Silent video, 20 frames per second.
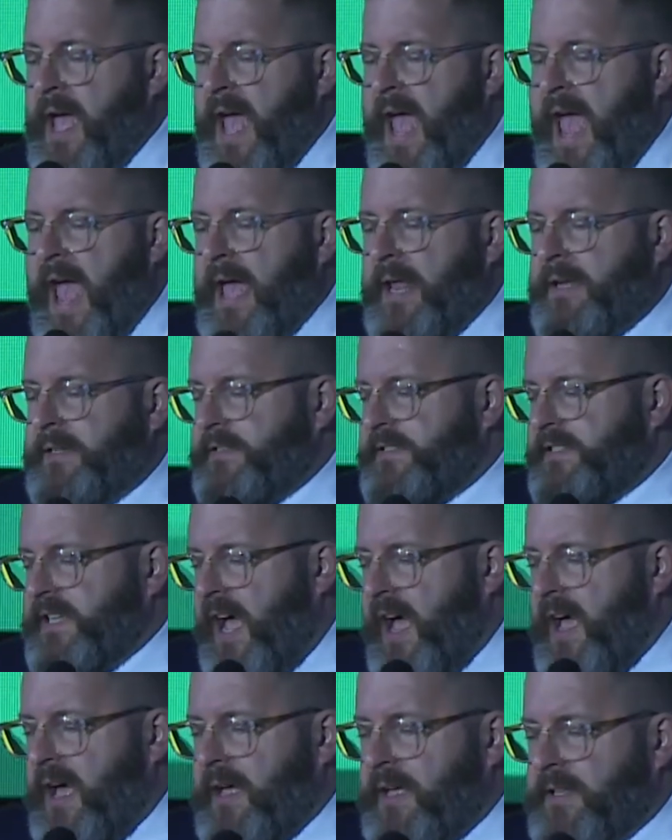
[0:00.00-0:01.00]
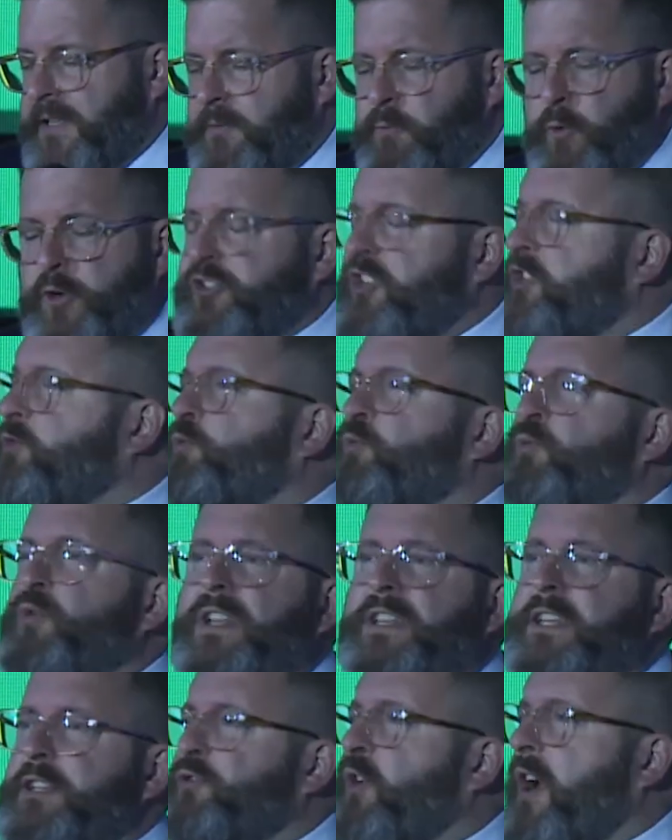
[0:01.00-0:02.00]
And uh, we're just
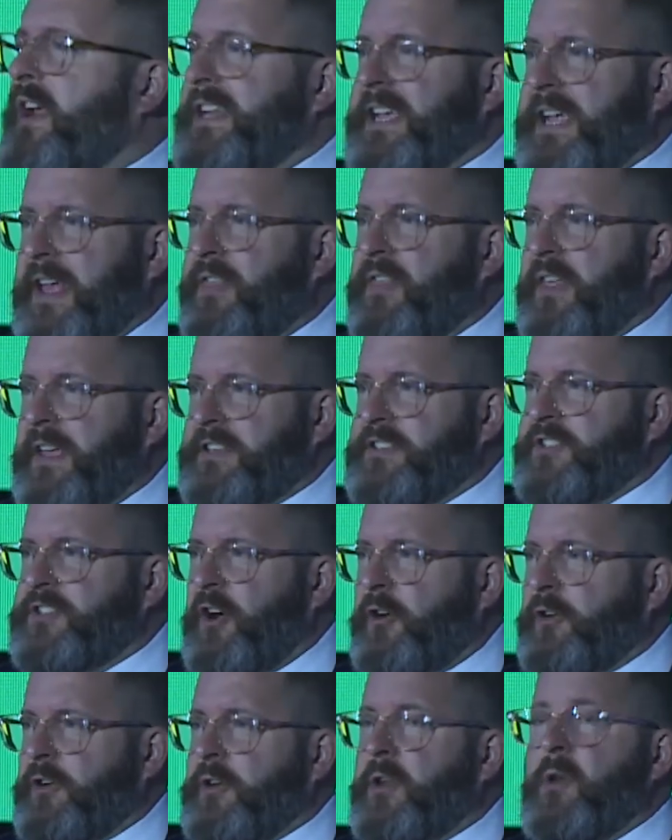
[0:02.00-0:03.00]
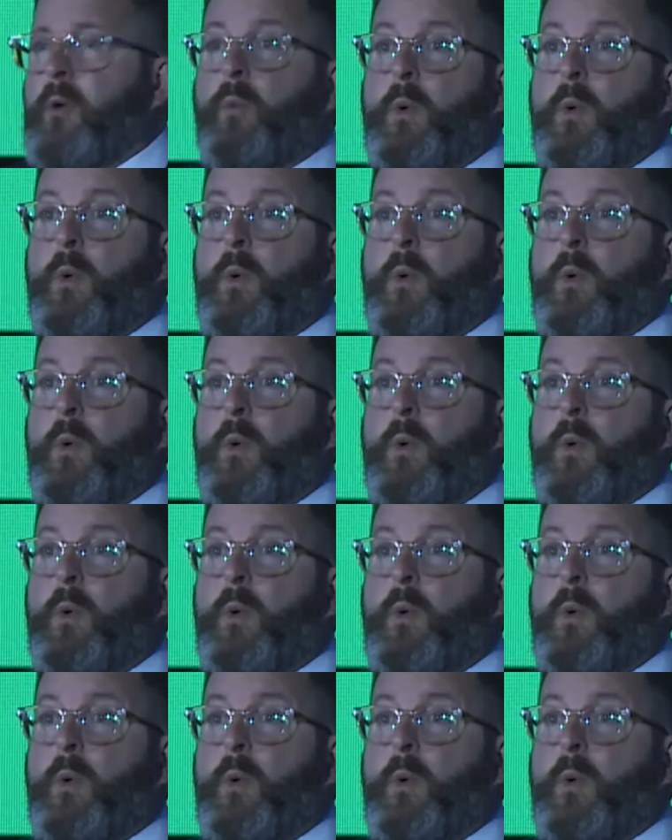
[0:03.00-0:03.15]
really trying to get things started.